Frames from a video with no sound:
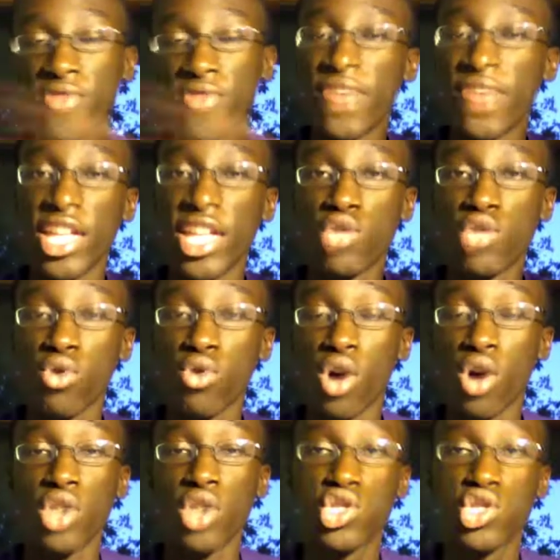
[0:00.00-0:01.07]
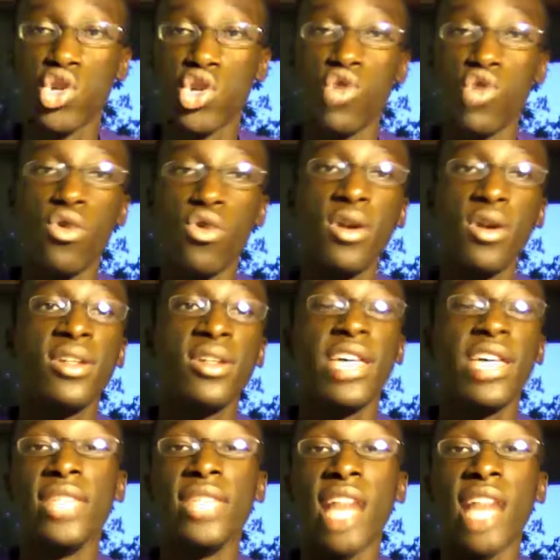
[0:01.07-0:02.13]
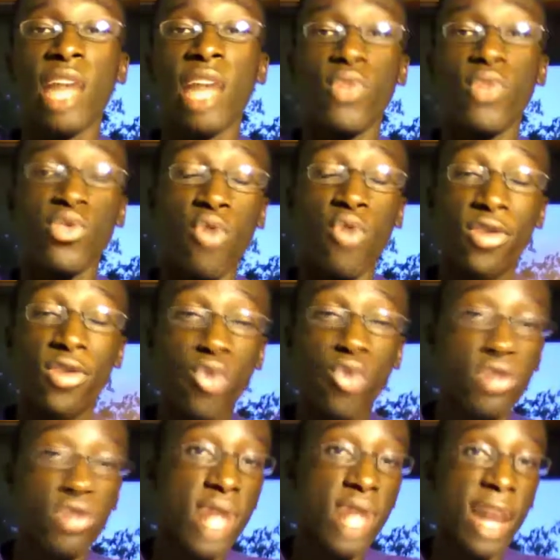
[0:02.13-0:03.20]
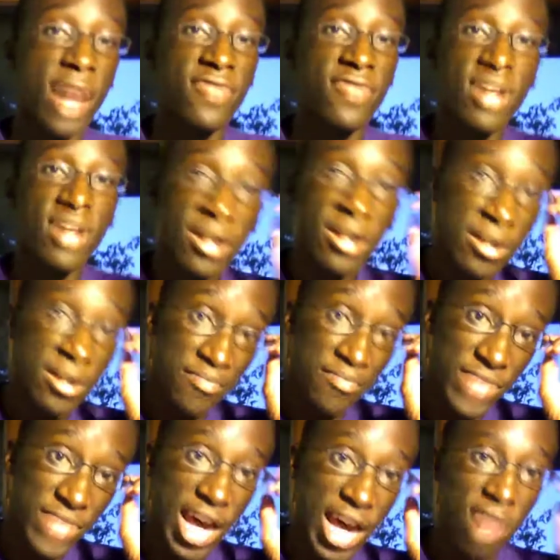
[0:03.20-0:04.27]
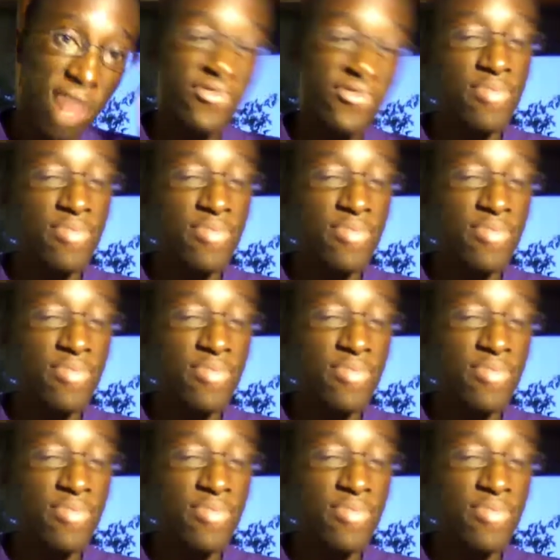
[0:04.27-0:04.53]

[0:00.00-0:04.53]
fans who are also in line with World of Warcraft. Now, if you